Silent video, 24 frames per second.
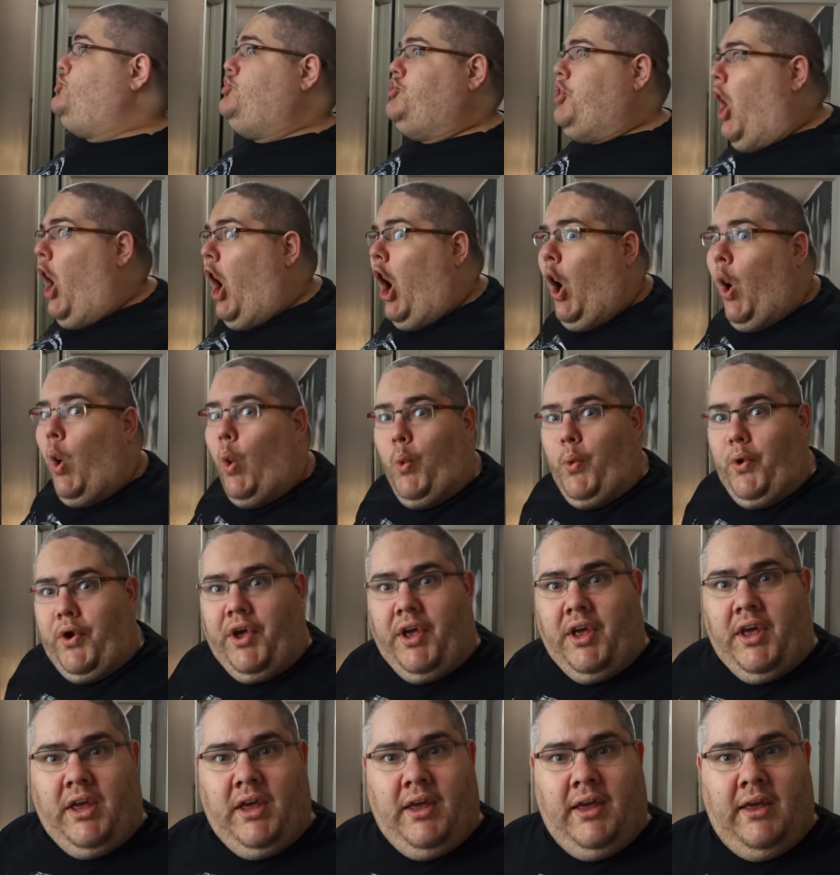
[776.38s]
joke!
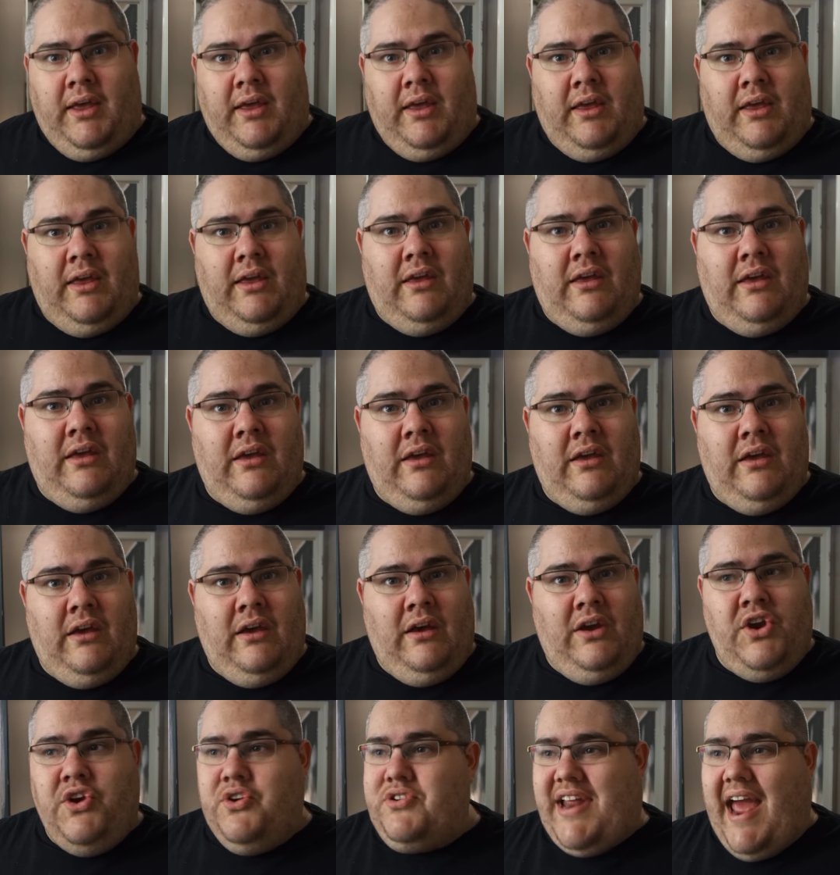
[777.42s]

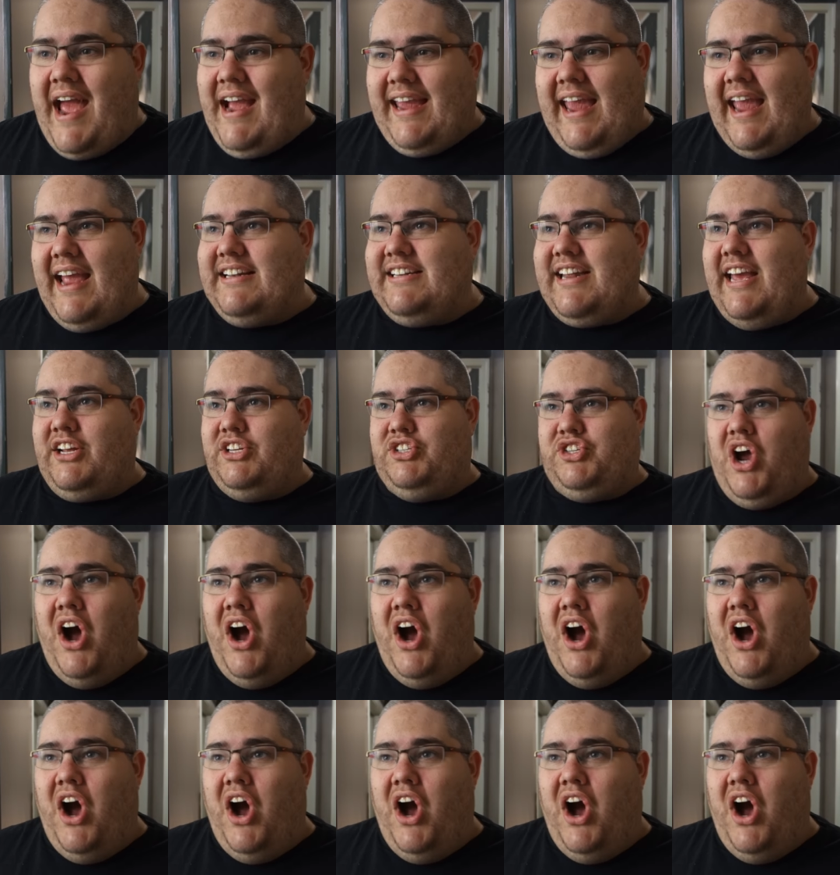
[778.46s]
Your dad can't take